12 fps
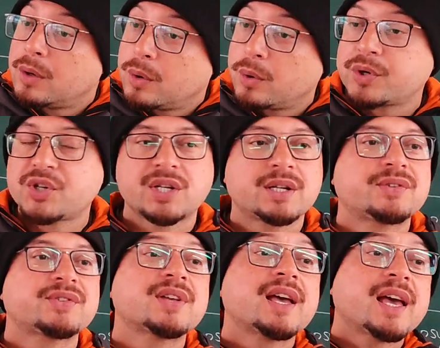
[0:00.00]

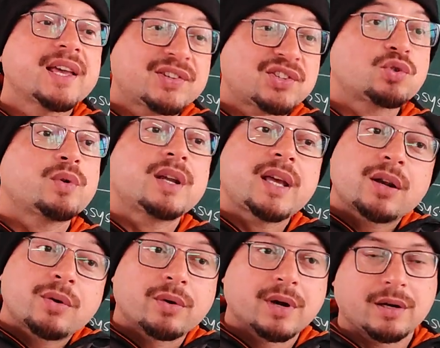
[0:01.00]
oceans, estuary,
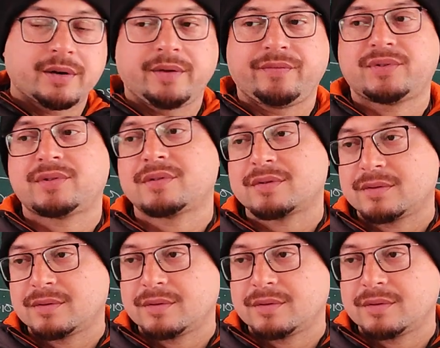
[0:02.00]
and coral reefs.